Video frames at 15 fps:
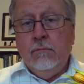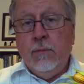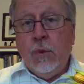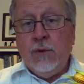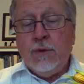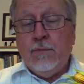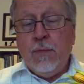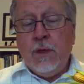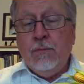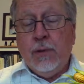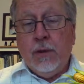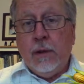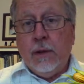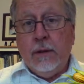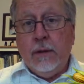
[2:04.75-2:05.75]
most
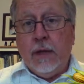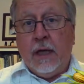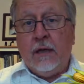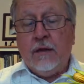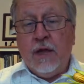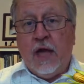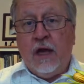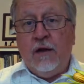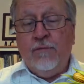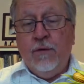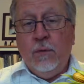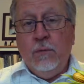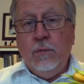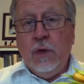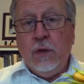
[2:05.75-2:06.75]
people are not that
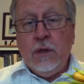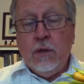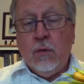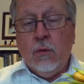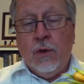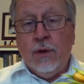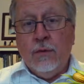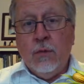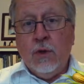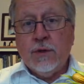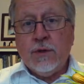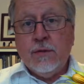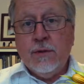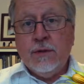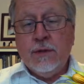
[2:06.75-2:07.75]
familiar with.
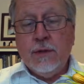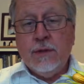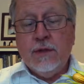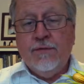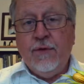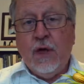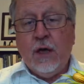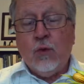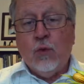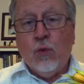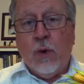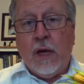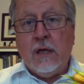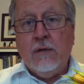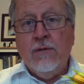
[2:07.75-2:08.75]
Most Christians have not
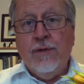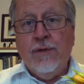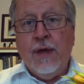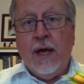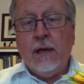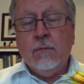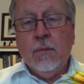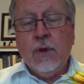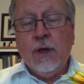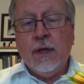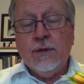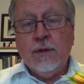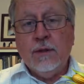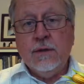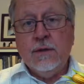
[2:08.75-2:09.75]
read that
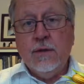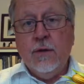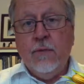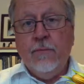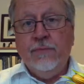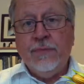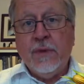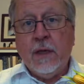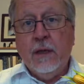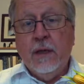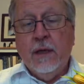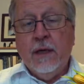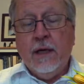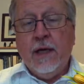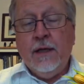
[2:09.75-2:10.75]
much. And so
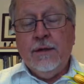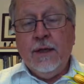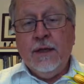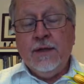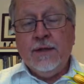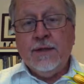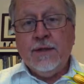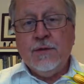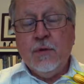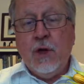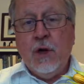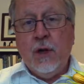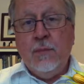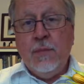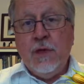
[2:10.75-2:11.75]
I think this is
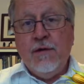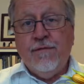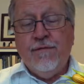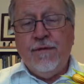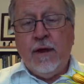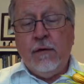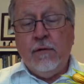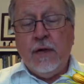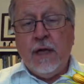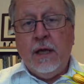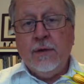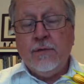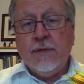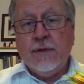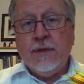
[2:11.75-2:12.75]
going to be a very
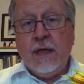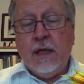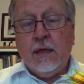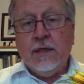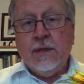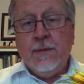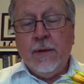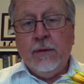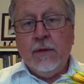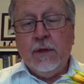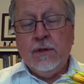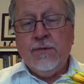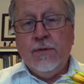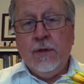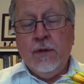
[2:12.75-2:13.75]
interesting
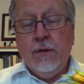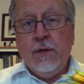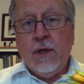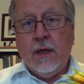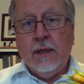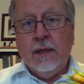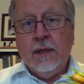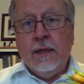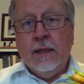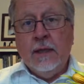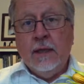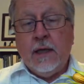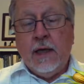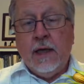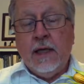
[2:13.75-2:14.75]
experience for you to
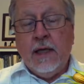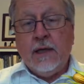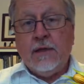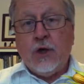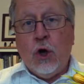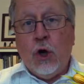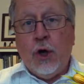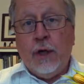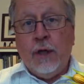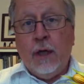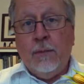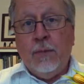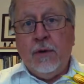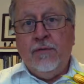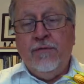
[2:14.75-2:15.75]
kind of get caught
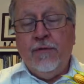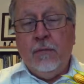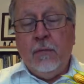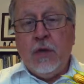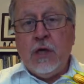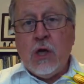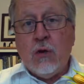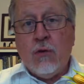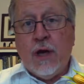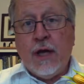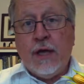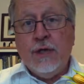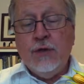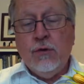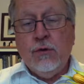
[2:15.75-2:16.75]
up and
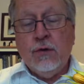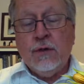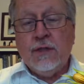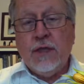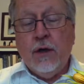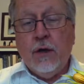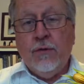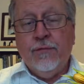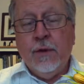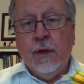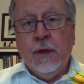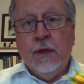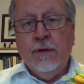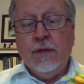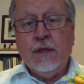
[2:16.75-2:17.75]
familiarize yourself.
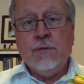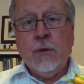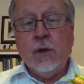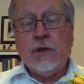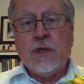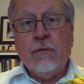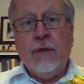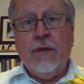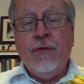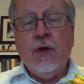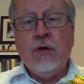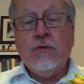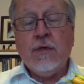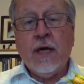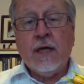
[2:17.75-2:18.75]
These books are in the
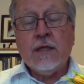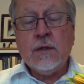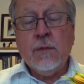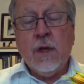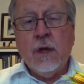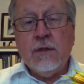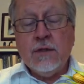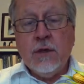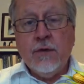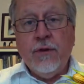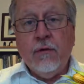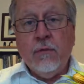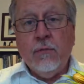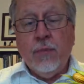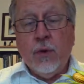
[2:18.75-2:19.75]
New Testament, and so
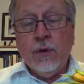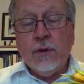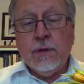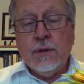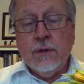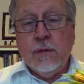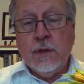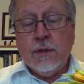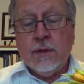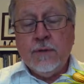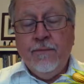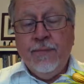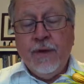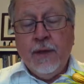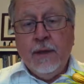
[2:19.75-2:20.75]
they're important to us.
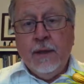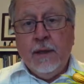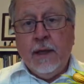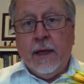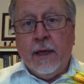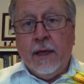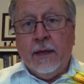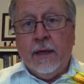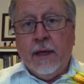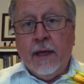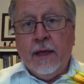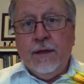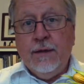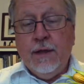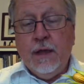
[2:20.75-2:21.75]
And
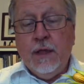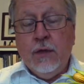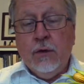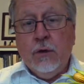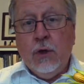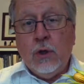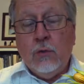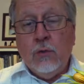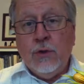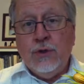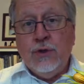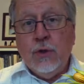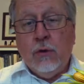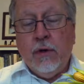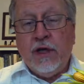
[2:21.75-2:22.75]
I think you're going to
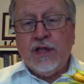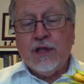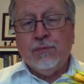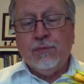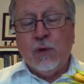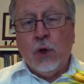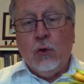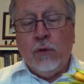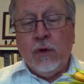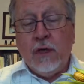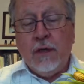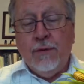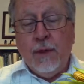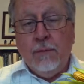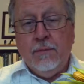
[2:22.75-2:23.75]
enjoy
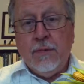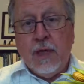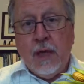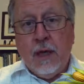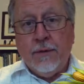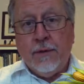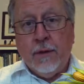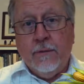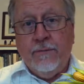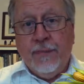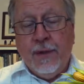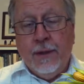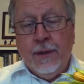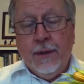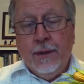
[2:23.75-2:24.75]
exploring them together.
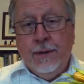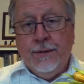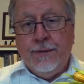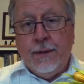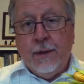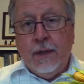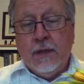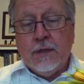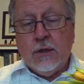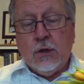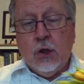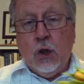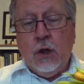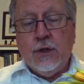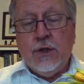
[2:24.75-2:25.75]
So let's
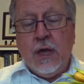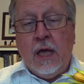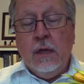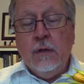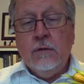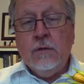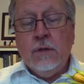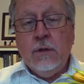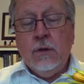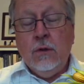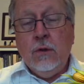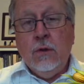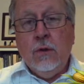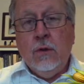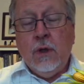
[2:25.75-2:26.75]
launch
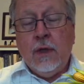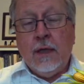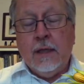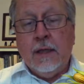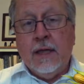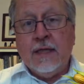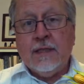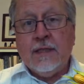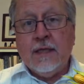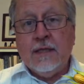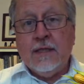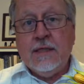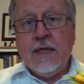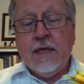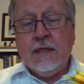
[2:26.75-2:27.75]
into
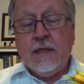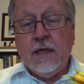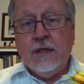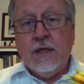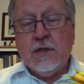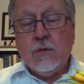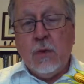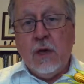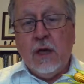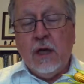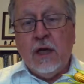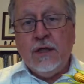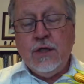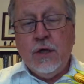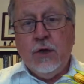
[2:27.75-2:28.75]
Lesson 6. I just want to
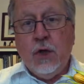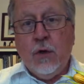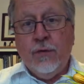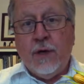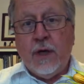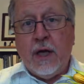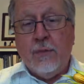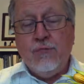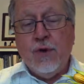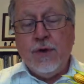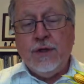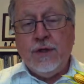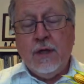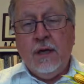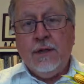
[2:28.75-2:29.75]
let you know that I
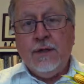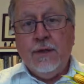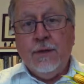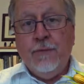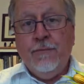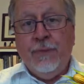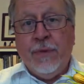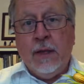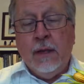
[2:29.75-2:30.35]
appreciate you,